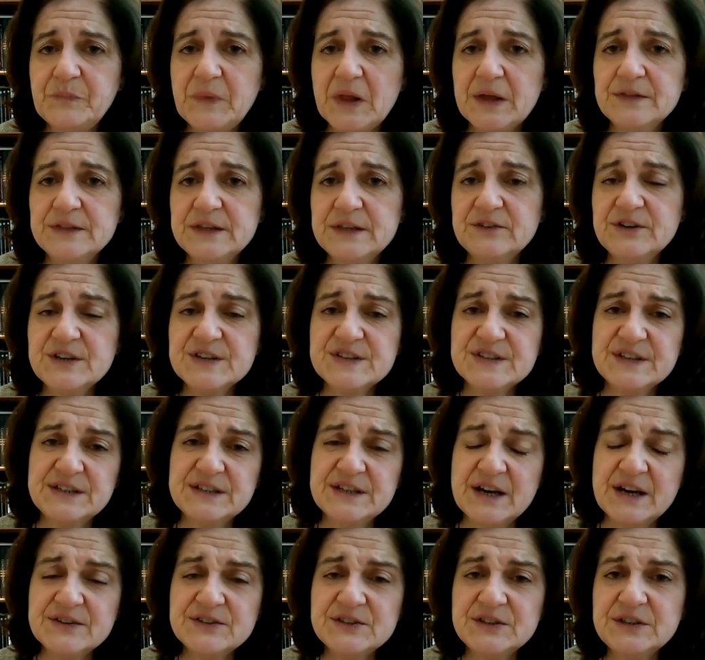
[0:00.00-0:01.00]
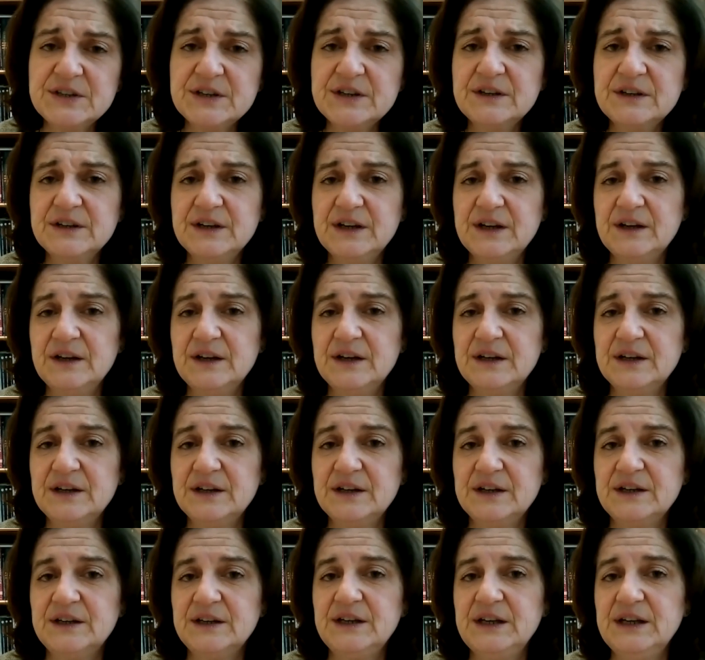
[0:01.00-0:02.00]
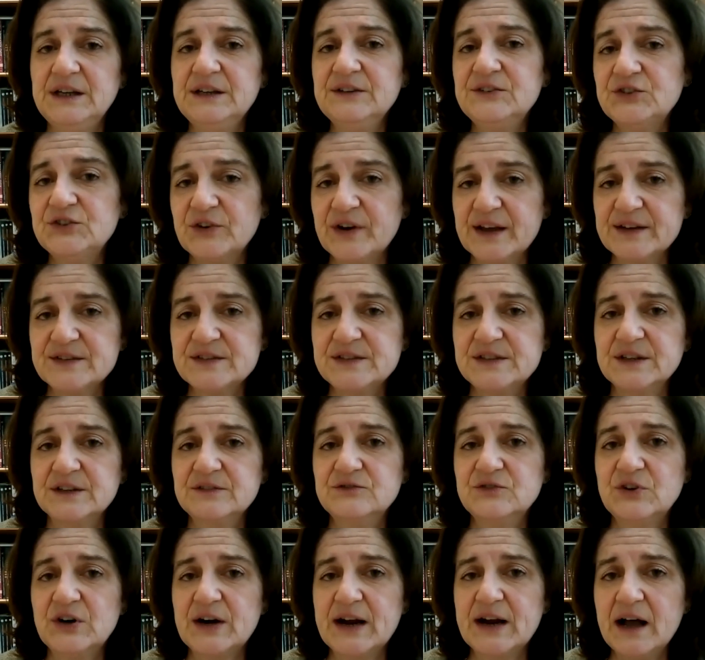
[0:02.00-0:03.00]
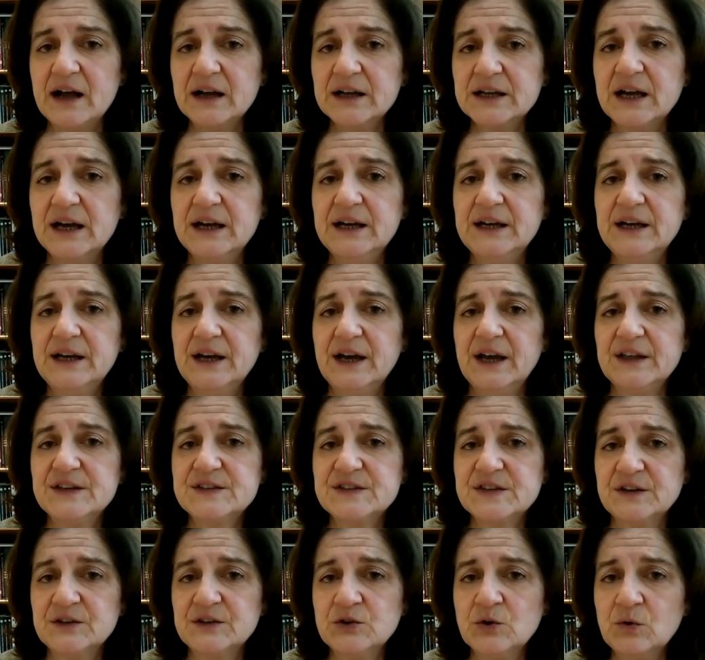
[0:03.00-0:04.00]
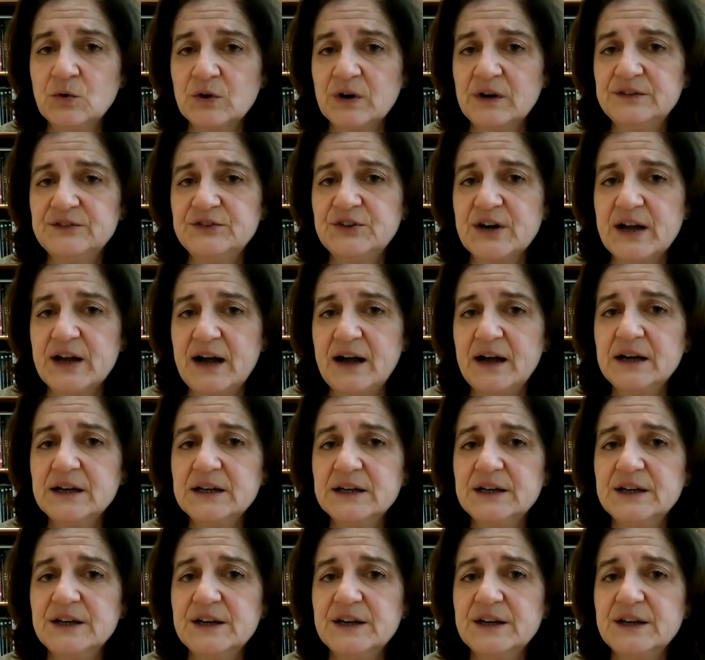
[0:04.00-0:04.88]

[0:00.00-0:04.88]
There is another uh, interesting drug it's an oral drug.